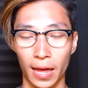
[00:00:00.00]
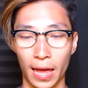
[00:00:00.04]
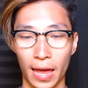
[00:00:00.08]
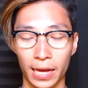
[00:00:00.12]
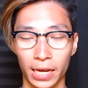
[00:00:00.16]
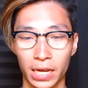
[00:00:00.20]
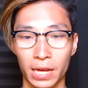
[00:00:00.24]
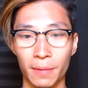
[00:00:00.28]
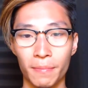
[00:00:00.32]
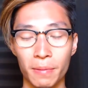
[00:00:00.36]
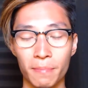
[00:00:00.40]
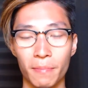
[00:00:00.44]

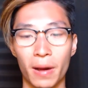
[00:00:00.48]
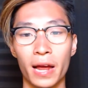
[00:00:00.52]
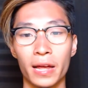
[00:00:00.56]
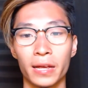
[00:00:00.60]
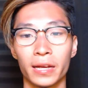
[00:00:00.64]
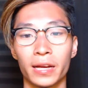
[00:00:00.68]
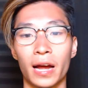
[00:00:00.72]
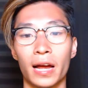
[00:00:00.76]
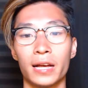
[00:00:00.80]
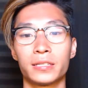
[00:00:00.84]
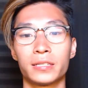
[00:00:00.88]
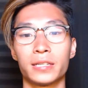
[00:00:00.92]
And keep in
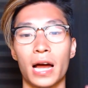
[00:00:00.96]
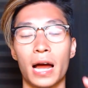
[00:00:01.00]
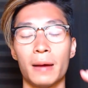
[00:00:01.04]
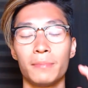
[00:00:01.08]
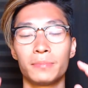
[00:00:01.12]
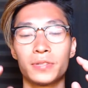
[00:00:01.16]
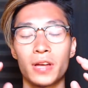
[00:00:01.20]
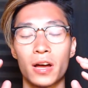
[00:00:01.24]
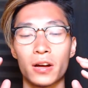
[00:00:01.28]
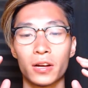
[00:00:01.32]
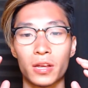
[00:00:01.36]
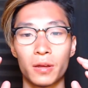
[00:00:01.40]
mind, guys,
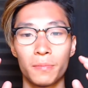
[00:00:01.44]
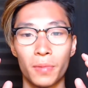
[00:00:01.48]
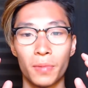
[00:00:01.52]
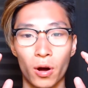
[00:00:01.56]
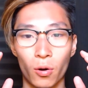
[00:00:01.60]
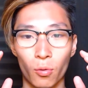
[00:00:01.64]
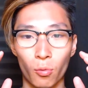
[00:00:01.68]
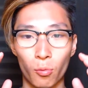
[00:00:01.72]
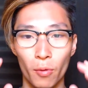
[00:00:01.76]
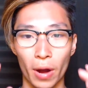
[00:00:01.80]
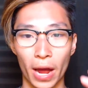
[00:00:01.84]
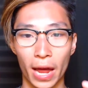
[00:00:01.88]
I'm talking
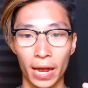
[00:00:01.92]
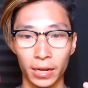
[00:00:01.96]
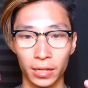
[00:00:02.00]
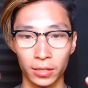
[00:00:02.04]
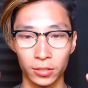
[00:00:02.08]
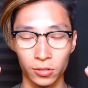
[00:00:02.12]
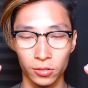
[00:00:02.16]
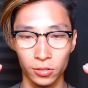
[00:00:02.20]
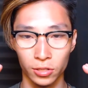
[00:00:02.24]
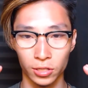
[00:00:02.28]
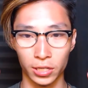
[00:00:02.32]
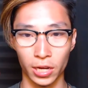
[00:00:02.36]
about
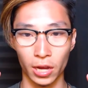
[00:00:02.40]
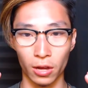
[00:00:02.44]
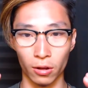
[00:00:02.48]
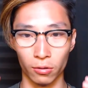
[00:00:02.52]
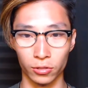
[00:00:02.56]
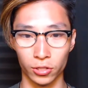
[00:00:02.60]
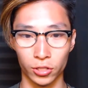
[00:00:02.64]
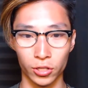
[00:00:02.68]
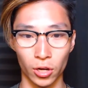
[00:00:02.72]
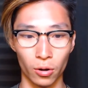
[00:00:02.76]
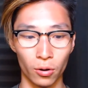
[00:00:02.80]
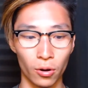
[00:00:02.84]
when to
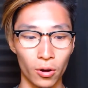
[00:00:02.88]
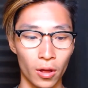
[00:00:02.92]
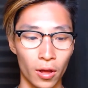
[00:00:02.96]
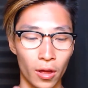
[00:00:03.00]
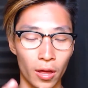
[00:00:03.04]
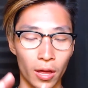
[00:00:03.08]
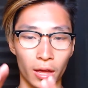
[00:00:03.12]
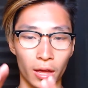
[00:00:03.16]
scale. So